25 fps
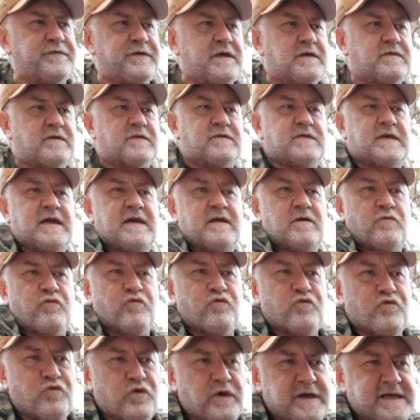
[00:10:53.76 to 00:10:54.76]
thing that they're
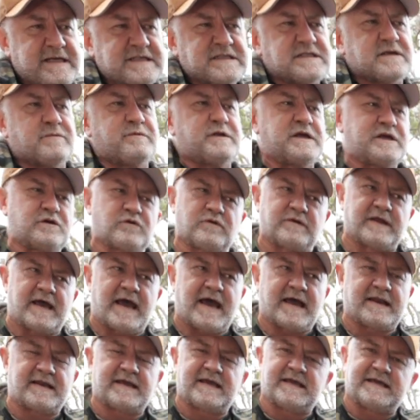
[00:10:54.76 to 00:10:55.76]
reasonably good
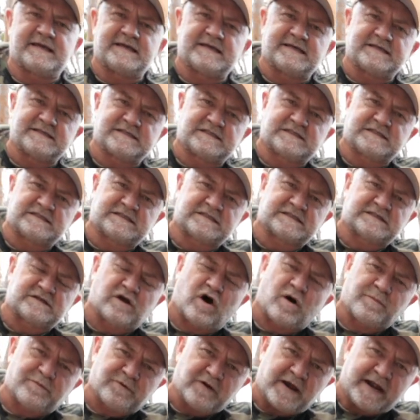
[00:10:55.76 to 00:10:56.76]
at is
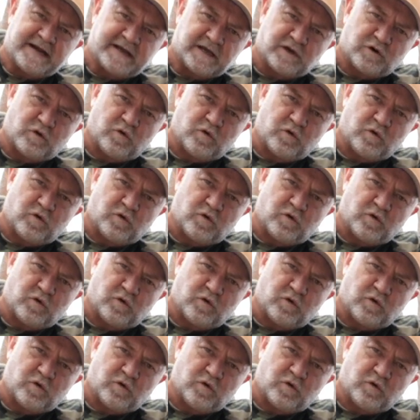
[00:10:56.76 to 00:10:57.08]
operating